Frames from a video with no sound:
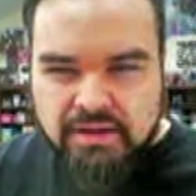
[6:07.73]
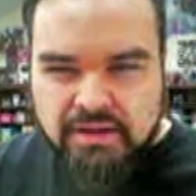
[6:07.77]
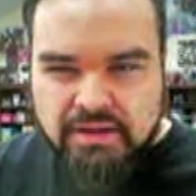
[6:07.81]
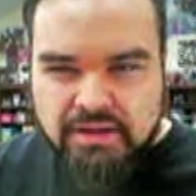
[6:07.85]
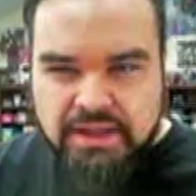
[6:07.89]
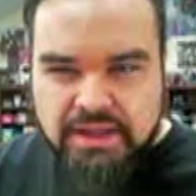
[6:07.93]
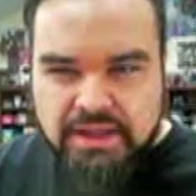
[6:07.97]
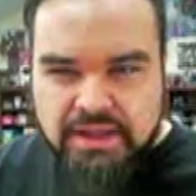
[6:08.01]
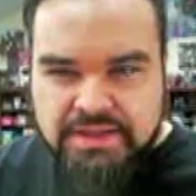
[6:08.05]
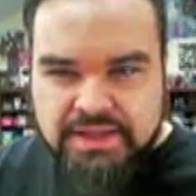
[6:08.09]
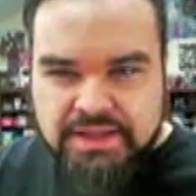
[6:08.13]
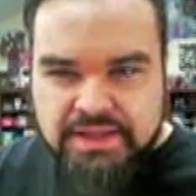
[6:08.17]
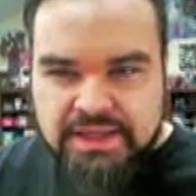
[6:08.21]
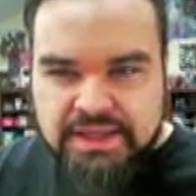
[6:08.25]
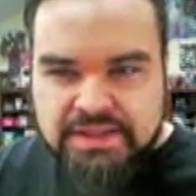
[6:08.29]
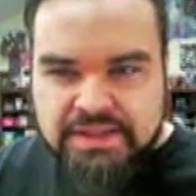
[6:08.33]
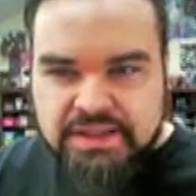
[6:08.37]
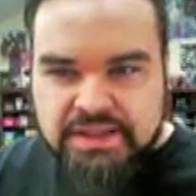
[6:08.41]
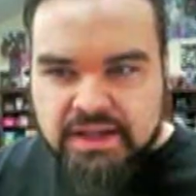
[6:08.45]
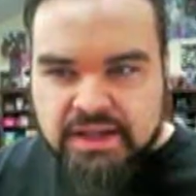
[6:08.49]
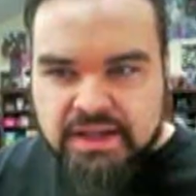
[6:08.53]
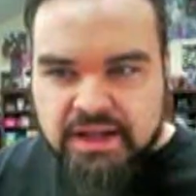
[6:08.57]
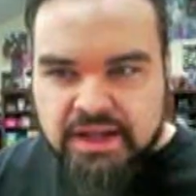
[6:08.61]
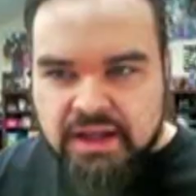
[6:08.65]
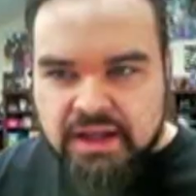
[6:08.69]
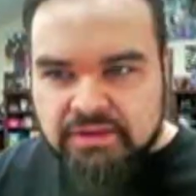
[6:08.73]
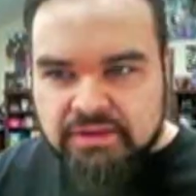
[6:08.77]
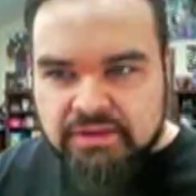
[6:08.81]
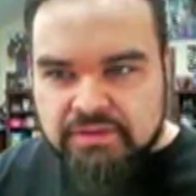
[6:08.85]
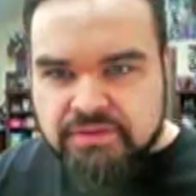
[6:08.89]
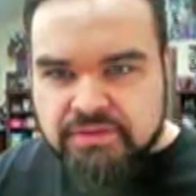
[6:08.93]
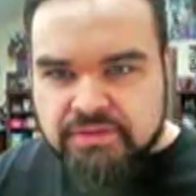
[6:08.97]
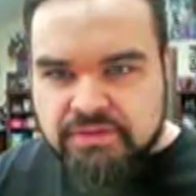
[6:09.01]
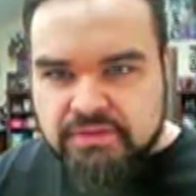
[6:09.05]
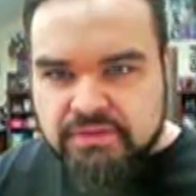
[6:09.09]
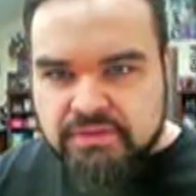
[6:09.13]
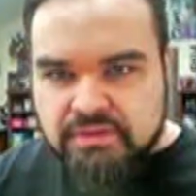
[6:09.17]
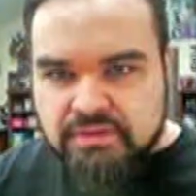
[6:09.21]
it's easy to kind
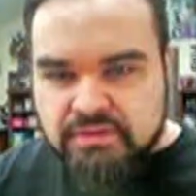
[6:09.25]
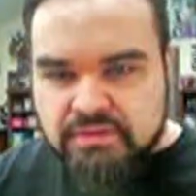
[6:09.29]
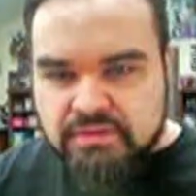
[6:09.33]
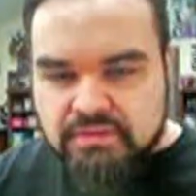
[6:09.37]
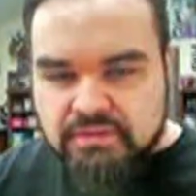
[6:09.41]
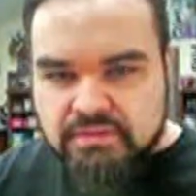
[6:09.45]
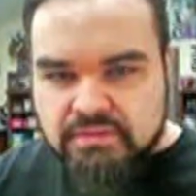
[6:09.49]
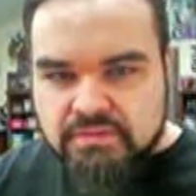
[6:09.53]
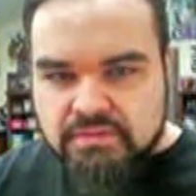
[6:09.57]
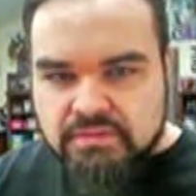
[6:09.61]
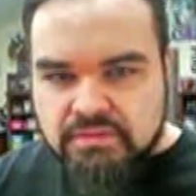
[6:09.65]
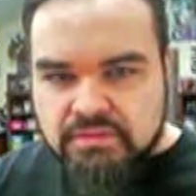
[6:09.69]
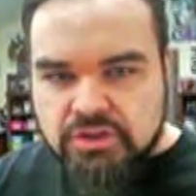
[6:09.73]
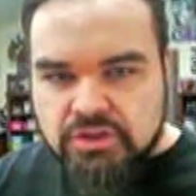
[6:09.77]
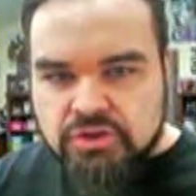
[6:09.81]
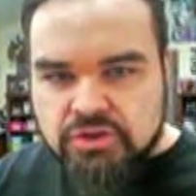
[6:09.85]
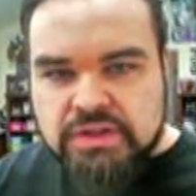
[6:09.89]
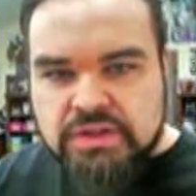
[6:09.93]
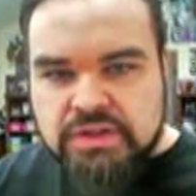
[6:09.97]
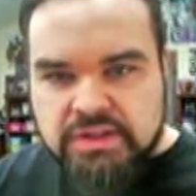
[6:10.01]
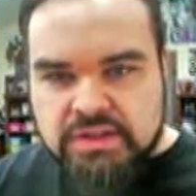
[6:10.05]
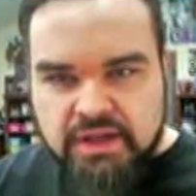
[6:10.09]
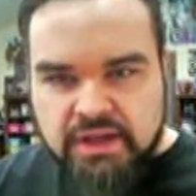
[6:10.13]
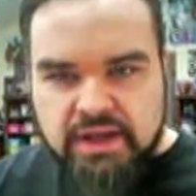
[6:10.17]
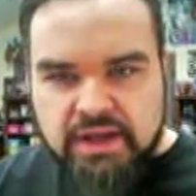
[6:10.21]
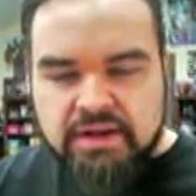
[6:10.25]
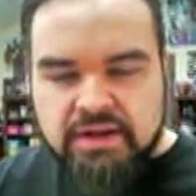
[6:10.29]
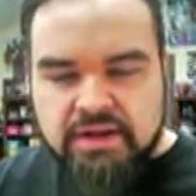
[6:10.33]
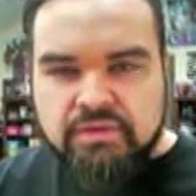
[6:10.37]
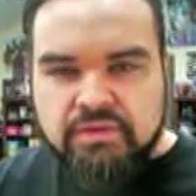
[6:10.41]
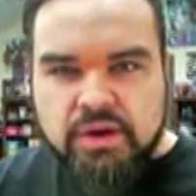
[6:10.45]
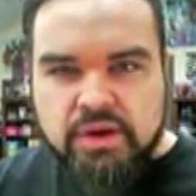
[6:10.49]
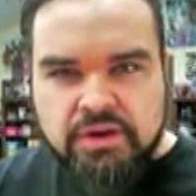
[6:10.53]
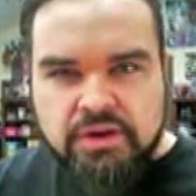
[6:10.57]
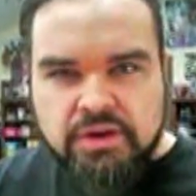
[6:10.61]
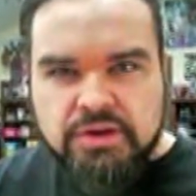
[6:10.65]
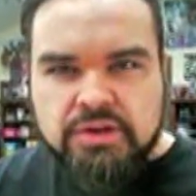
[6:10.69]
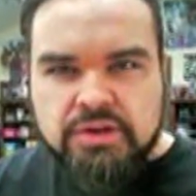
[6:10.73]
of lose sight of
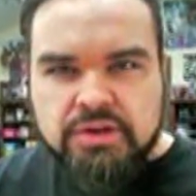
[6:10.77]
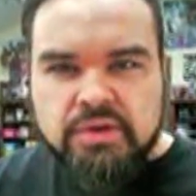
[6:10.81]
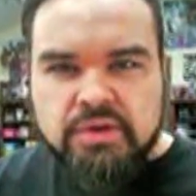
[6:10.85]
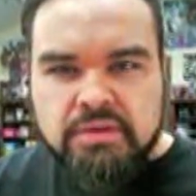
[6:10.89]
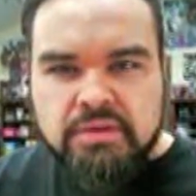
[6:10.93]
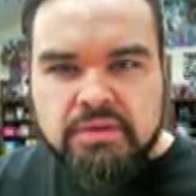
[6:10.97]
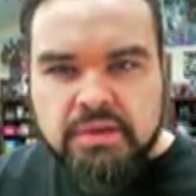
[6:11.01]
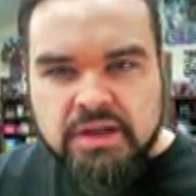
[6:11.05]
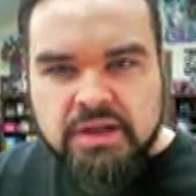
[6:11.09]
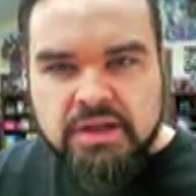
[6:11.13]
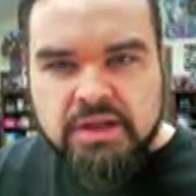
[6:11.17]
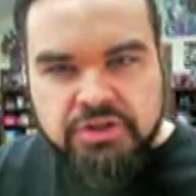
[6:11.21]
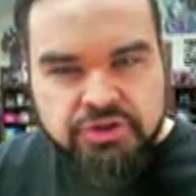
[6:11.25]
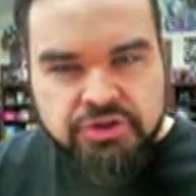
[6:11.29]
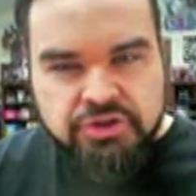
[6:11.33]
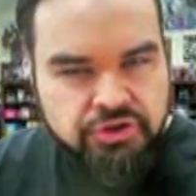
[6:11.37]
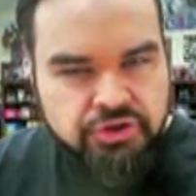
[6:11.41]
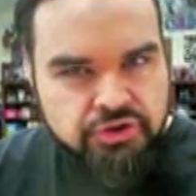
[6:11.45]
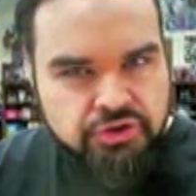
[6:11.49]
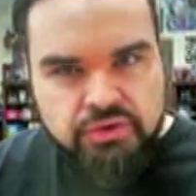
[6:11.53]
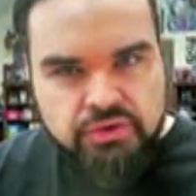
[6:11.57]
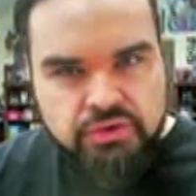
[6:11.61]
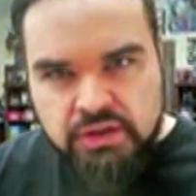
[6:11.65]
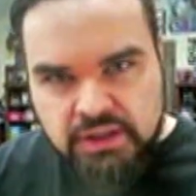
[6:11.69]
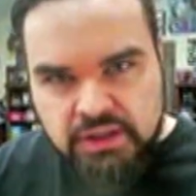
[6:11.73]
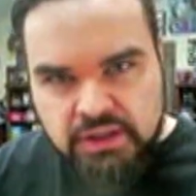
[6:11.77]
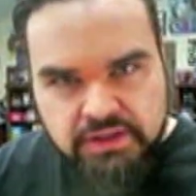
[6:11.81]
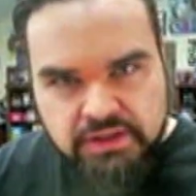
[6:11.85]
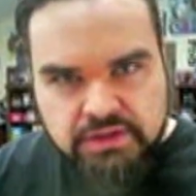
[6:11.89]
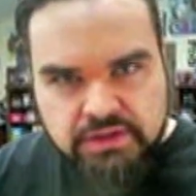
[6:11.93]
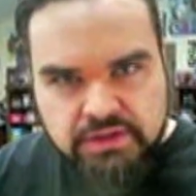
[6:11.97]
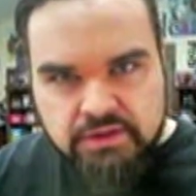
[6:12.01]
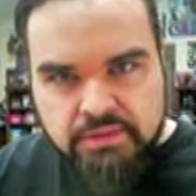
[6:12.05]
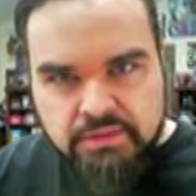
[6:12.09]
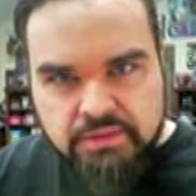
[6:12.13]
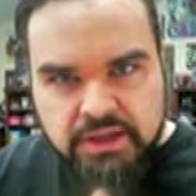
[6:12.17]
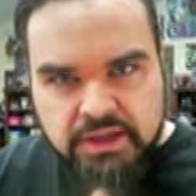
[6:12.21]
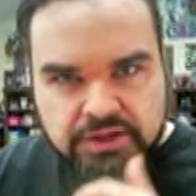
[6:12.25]
what you're doing because you're noodling
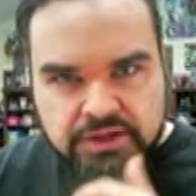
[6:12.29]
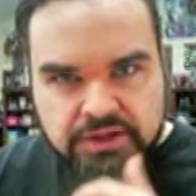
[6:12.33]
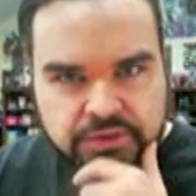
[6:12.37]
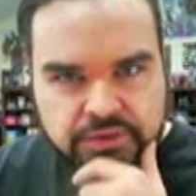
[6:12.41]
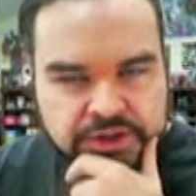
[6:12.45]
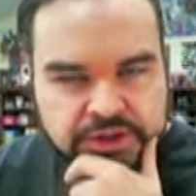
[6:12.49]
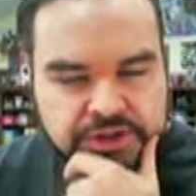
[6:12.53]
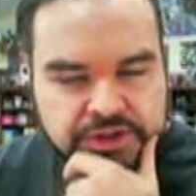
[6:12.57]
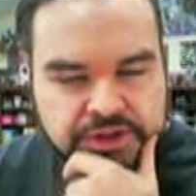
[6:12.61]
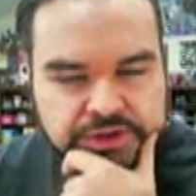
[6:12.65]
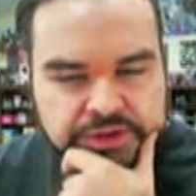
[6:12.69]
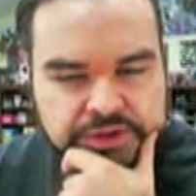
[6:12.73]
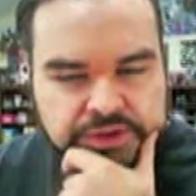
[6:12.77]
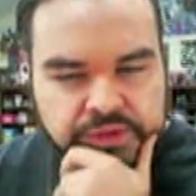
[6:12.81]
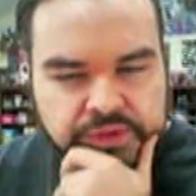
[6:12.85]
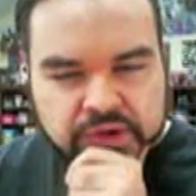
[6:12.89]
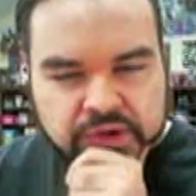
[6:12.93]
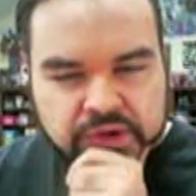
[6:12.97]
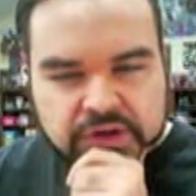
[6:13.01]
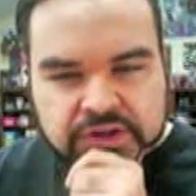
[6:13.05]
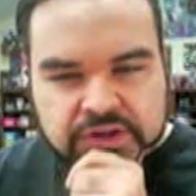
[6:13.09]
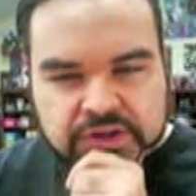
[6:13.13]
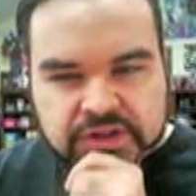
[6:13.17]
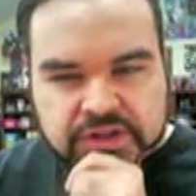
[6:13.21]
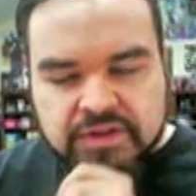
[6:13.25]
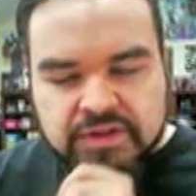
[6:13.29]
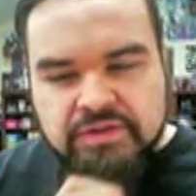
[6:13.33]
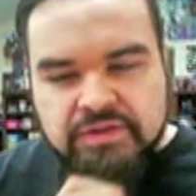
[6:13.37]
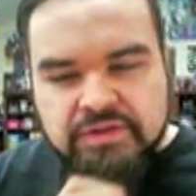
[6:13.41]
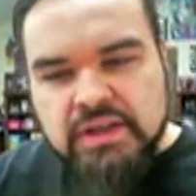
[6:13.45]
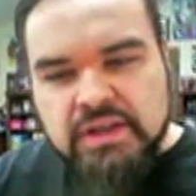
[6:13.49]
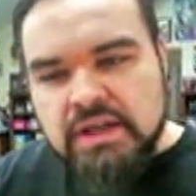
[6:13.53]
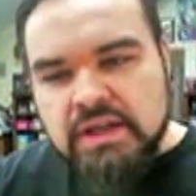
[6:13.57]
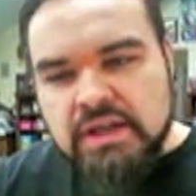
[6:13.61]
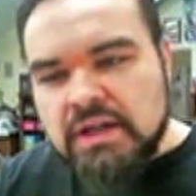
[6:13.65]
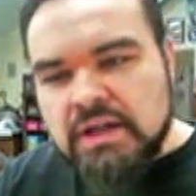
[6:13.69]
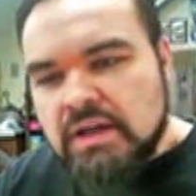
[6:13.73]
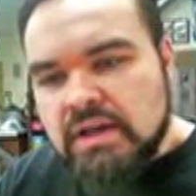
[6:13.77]
so much when you're doing render stuff,
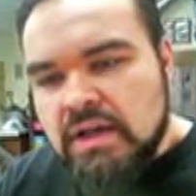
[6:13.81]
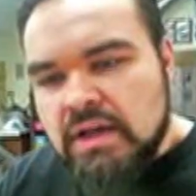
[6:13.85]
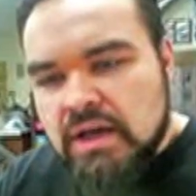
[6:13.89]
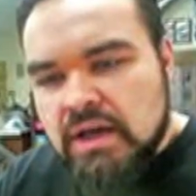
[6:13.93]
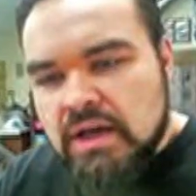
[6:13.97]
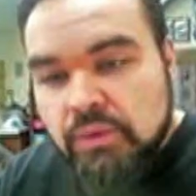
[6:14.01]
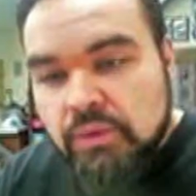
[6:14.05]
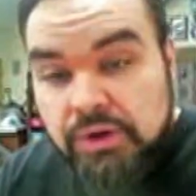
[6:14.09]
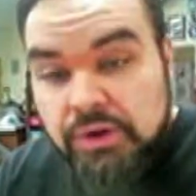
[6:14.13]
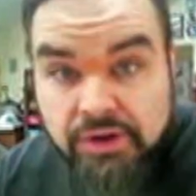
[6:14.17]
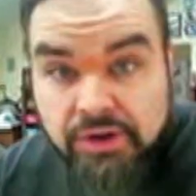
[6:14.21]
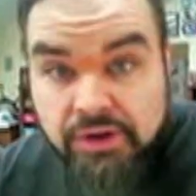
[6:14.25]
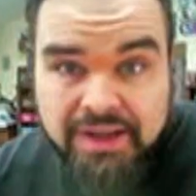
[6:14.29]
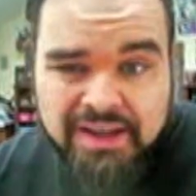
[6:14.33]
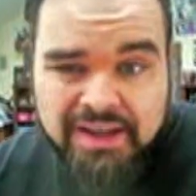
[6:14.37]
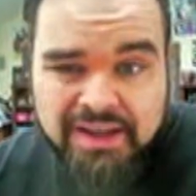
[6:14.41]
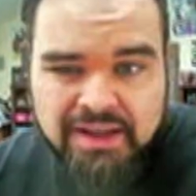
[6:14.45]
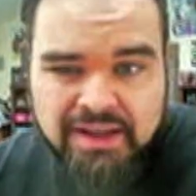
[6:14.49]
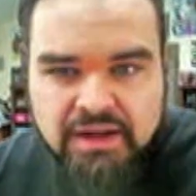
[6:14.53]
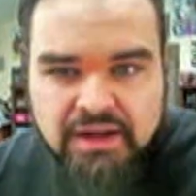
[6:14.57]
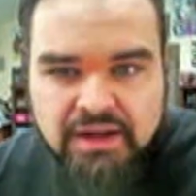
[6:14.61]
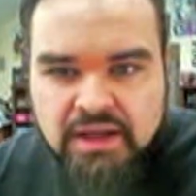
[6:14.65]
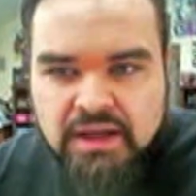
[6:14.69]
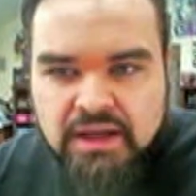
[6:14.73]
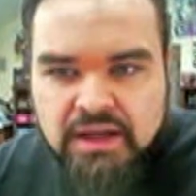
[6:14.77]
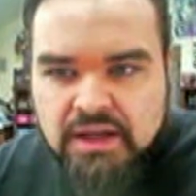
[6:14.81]
when you're inking.